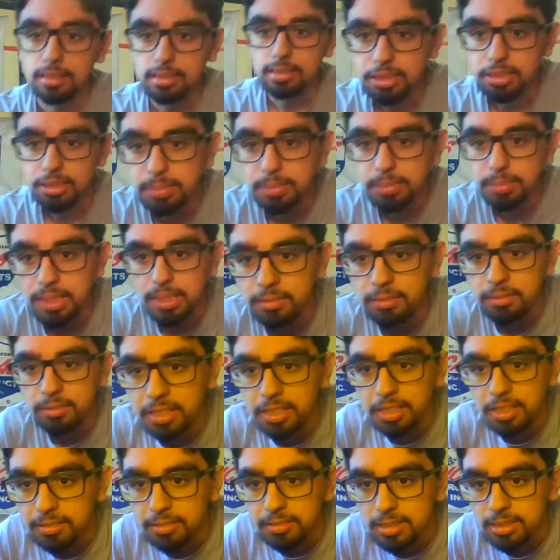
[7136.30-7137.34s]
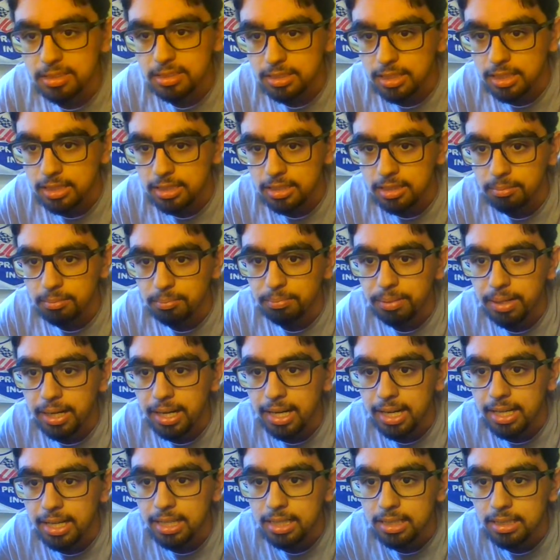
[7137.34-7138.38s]
too big of a difference. I need to
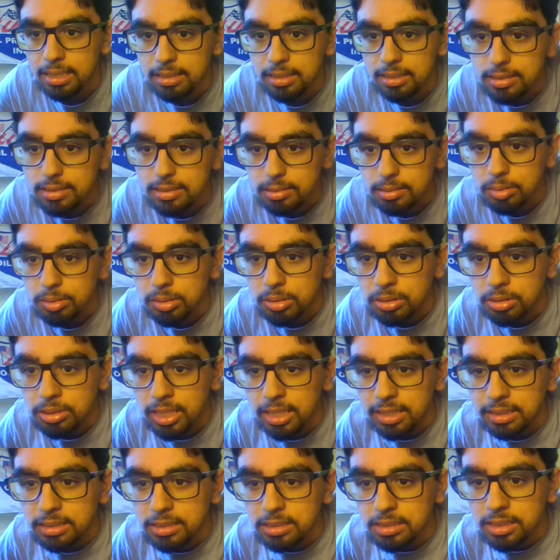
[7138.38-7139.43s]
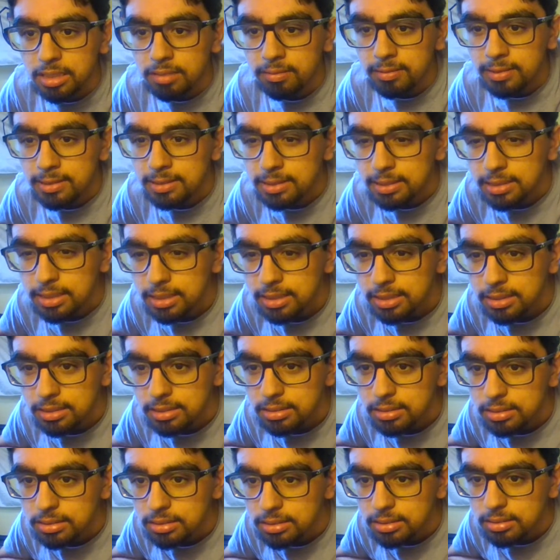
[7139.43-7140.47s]
buy some new Traxxas Chevron
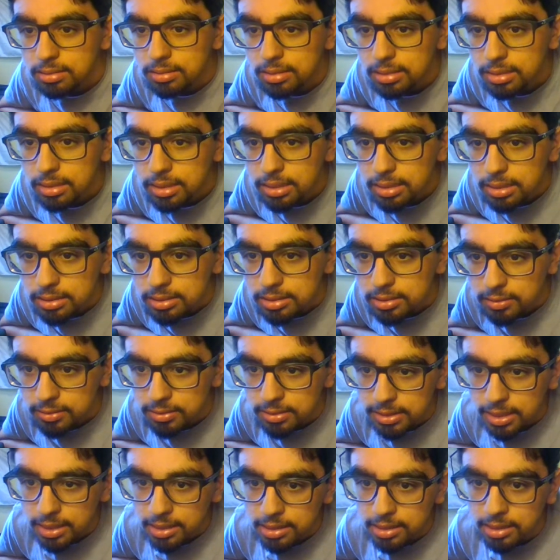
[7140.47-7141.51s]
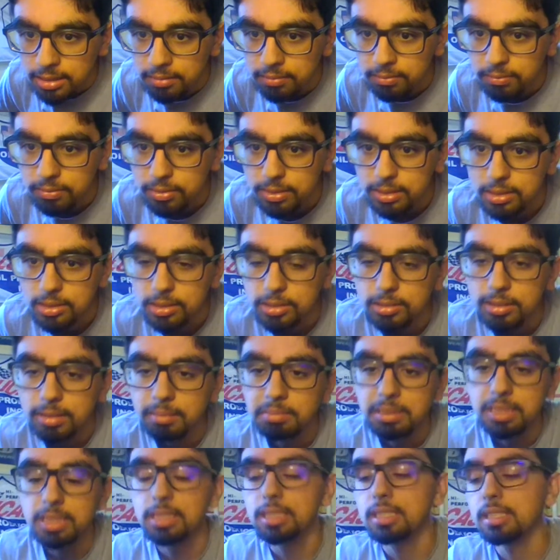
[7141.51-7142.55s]
tires. 2 sets of them for 2
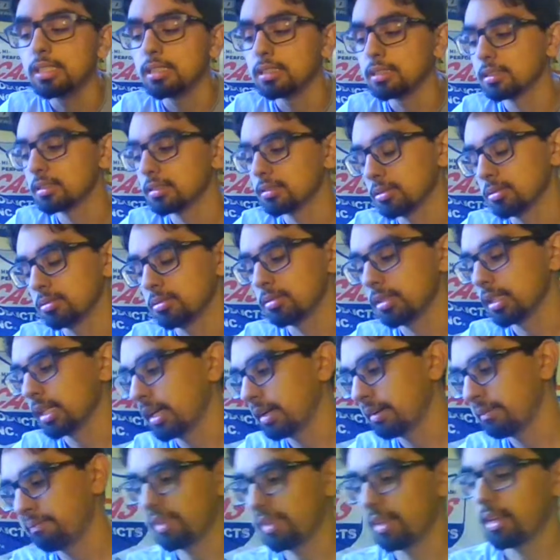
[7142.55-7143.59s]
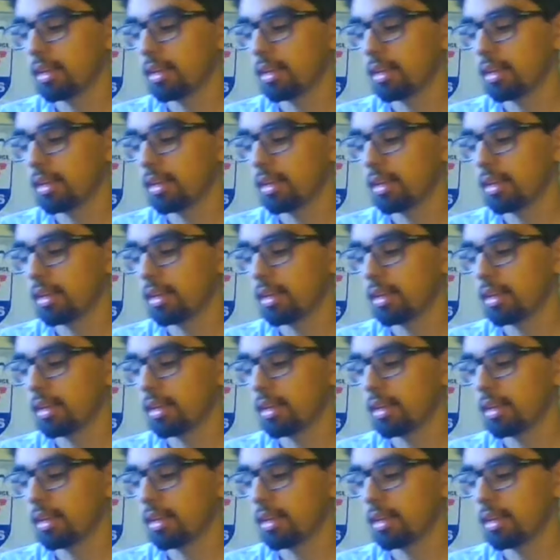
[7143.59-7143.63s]
MGTs. Oh yeah.